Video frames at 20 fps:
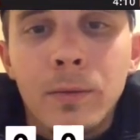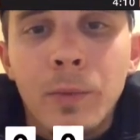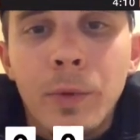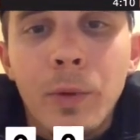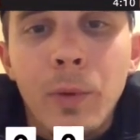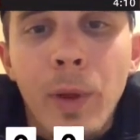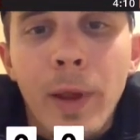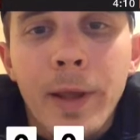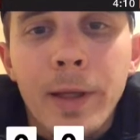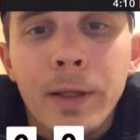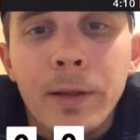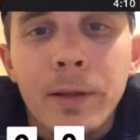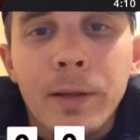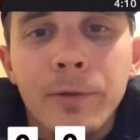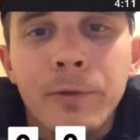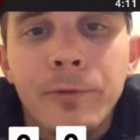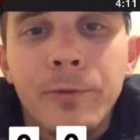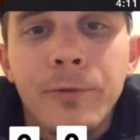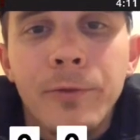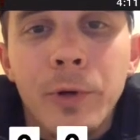We will edit the
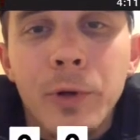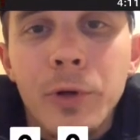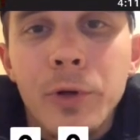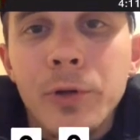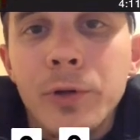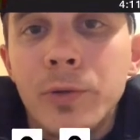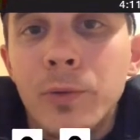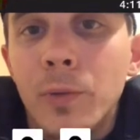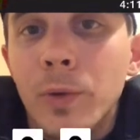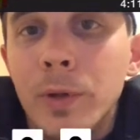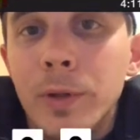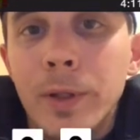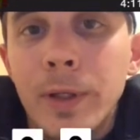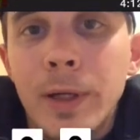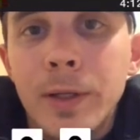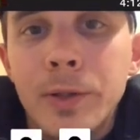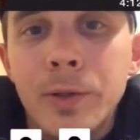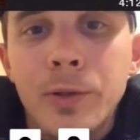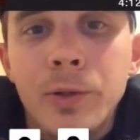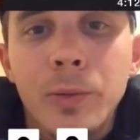first one that
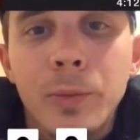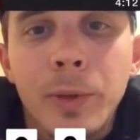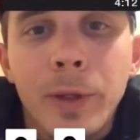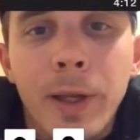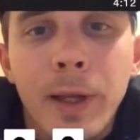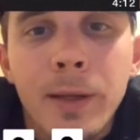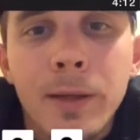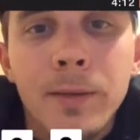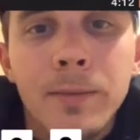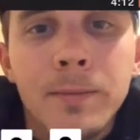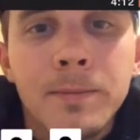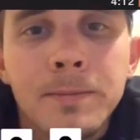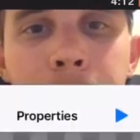I just duplicated,